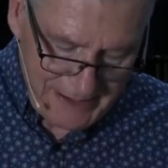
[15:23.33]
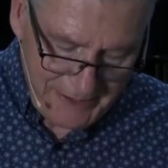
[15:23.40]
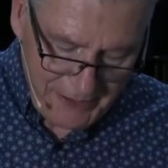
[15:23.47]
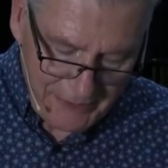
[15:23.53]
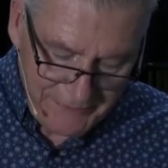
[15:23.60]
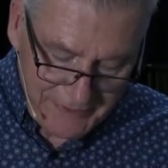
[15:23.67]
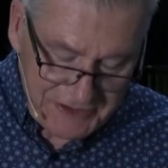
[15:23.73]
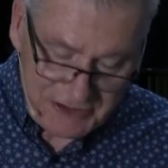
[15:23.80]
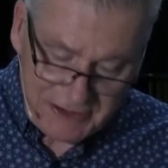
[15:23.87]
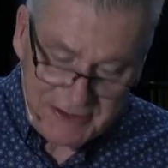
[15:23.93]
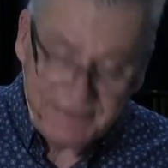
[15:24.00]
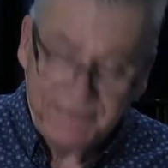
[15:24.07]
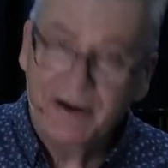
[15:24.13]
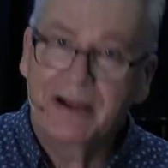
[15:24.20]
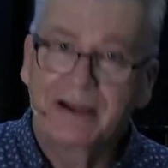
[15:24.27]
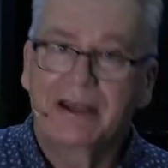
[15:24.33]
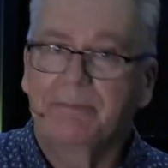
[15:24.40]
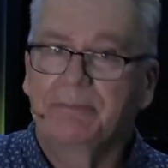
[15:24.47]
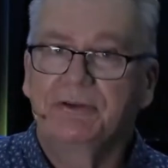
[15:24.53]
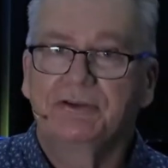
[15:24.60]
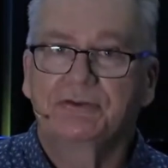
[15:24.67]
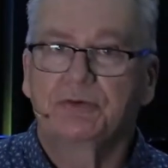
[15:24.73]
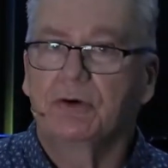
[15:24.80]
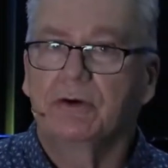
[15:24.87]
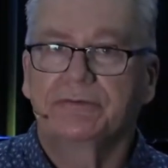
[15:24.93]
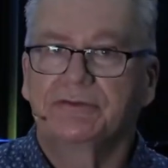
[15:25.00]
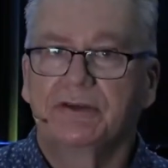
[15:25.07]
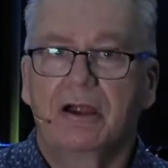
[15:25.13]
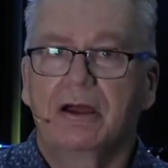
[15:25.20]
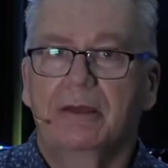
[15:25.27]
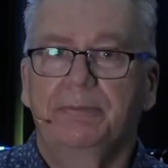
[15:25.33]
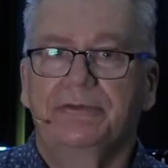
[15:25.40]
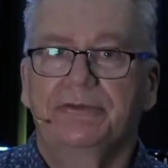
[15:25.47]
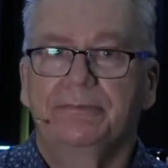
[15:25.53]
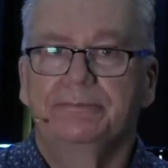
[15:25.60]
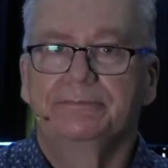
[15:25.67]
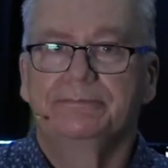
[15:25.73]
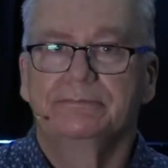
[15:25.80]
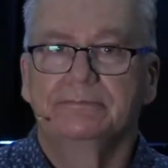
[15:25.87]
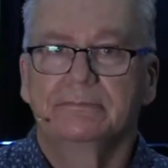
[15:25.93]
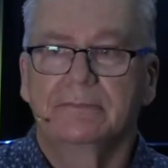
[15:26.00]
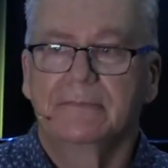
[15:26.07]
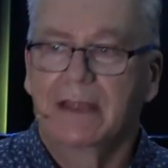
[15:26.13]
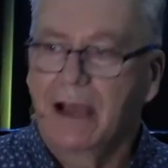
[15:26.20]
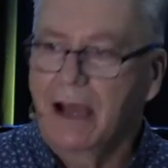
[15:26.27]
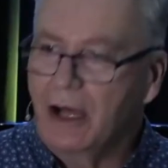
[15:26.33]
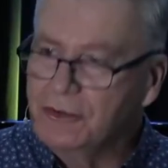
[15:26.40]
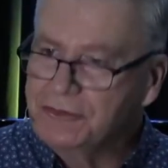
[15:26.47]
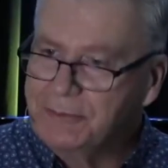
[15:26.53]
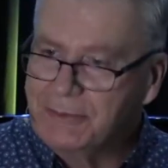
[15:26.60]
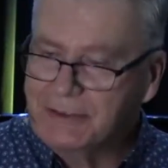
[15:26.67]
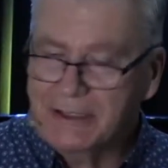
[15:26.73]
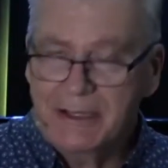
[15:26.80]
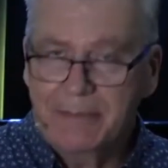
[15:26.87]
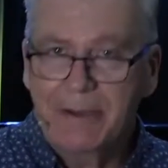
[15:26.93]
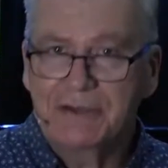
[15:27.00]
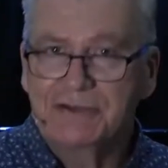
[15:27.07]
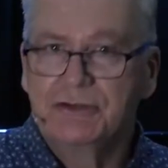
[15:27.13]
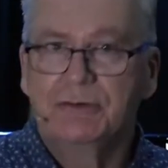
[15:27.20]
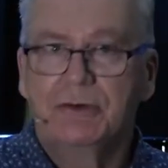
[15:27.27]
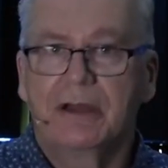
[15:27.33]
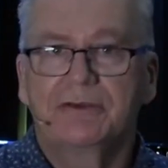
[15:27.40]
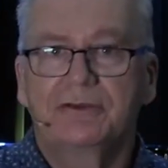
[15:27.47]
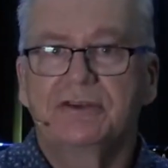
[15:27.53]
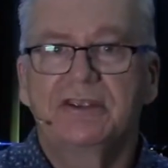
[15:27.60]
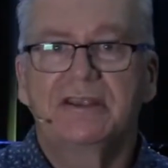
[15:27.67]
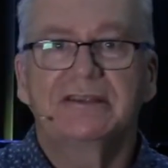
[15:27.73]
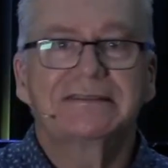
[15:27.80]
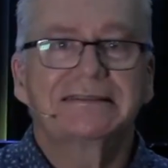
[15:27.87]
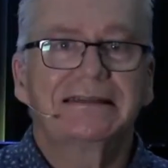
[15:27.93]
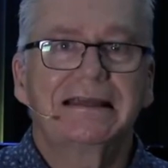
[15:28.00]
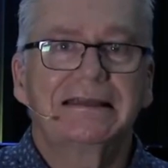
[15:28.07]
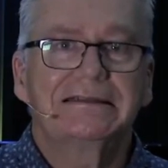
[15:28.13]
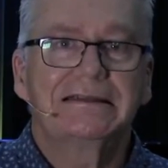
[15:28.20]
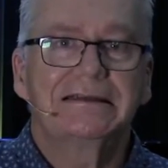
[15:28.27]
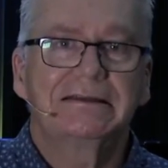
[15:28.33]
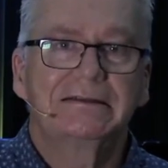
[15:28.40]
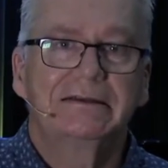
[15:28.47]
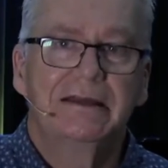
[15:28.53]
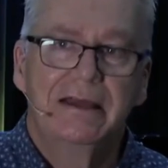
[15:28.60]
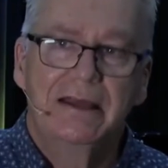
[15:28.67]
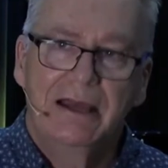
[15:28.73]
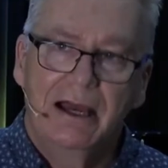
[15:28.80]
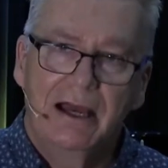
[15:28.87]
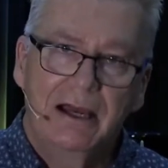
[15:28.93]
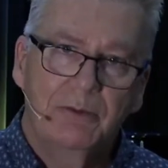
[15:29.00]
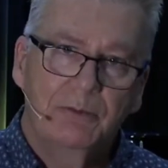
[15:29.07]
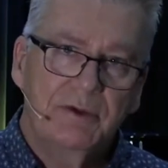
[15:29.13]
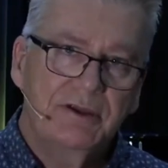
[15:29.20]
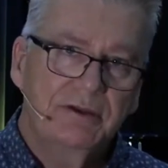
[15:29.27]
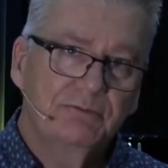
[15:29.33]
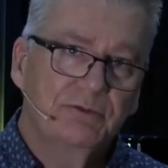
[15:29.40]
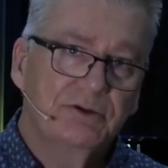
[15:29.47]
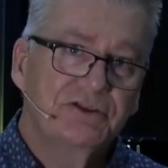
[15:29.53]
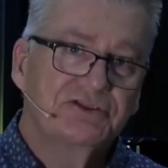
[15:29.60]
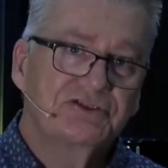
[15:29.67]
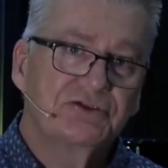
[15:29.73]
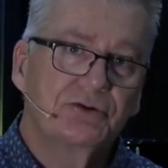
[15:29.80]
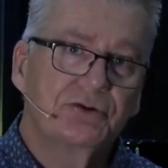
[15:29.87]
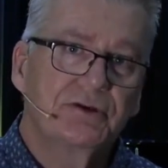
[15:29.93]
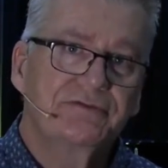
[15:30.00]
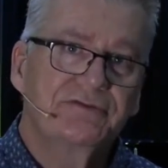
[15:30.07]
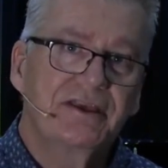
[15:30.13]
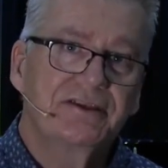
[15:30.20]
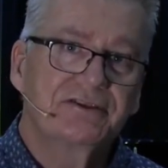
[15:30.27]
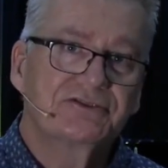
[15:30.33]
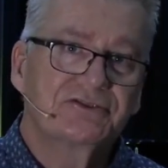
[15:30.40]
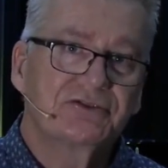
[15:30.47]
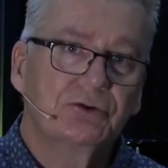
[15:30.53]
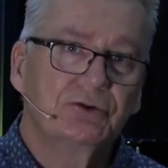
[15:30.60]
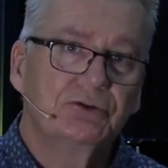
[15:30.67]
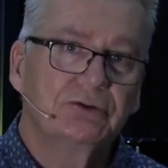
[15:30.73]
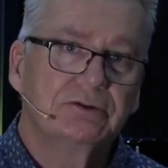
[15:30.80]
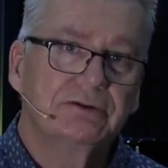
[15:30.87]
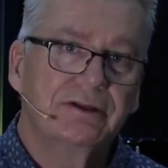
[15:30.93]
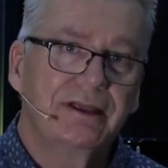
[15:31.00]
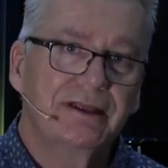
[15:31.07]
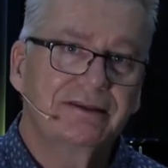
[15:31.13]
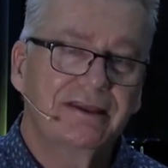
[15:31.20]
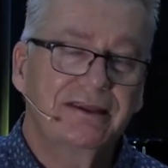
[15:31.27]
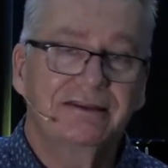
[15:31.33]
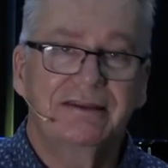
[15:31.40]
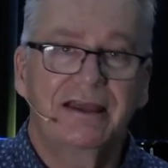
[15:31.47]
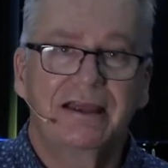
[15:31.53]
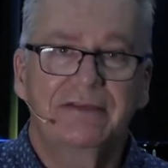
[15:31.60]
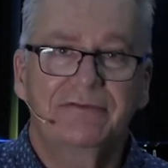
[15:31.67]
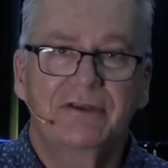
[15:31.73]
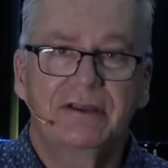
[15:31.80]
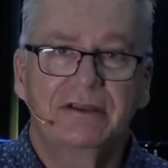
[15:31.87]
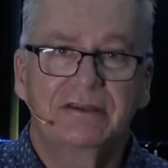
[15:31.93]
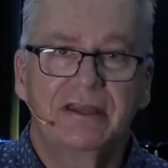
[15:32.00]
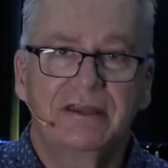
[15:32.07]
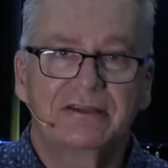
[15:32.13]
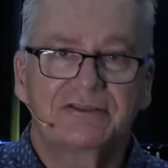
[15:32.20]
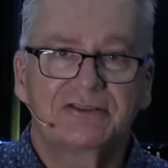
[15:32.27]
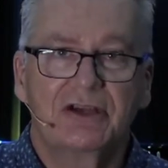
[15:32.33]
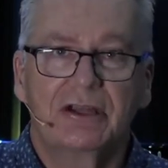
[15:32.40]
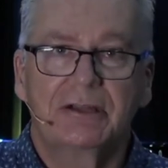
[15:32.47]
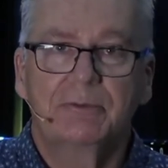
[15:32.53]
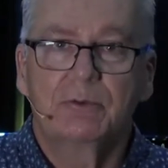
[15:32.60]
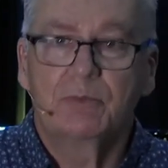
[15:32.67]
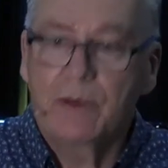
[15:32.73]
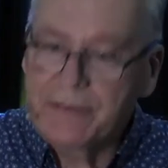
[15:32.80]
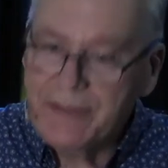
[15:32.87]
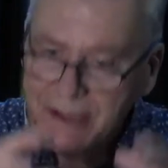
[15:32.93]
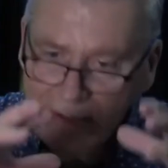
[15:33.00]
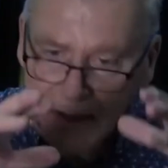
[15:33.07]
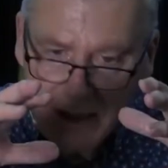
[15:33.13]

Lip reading: they were eventually divided up into 12 tribes. Ultimately, about 200 years later, we read the story of King Saul and King David and King Solomon, where they